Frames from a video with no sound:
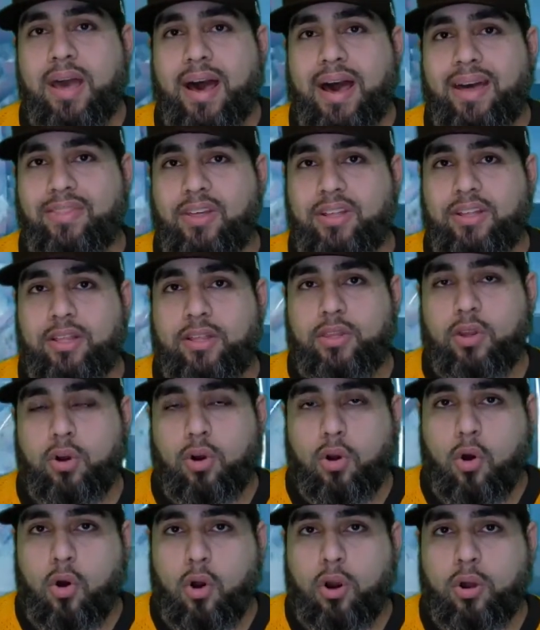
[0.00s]
I think that
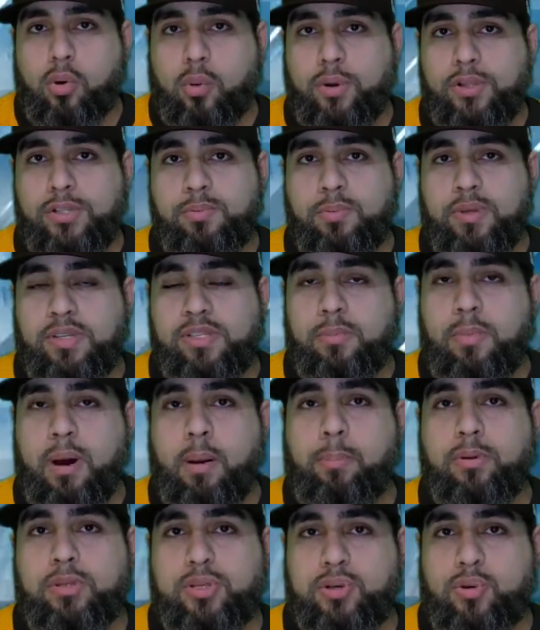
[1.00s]
there are going to be some
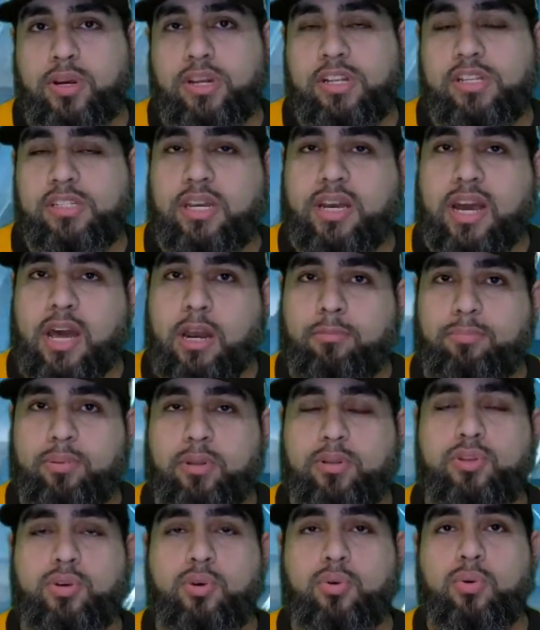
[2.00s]
opportunities to kind of
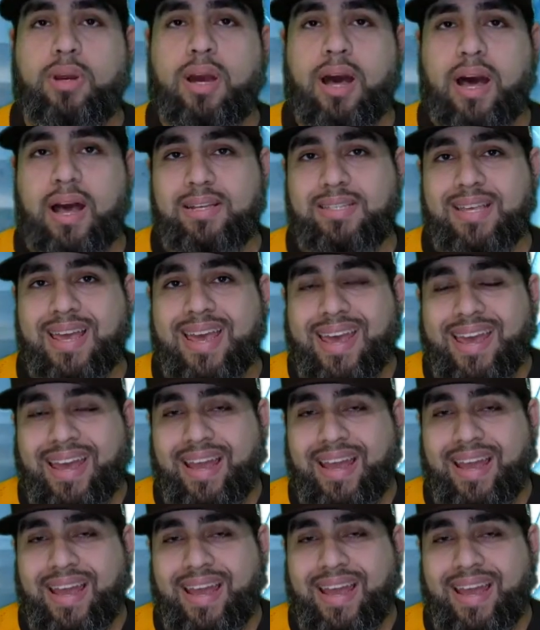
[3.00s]
platoon guys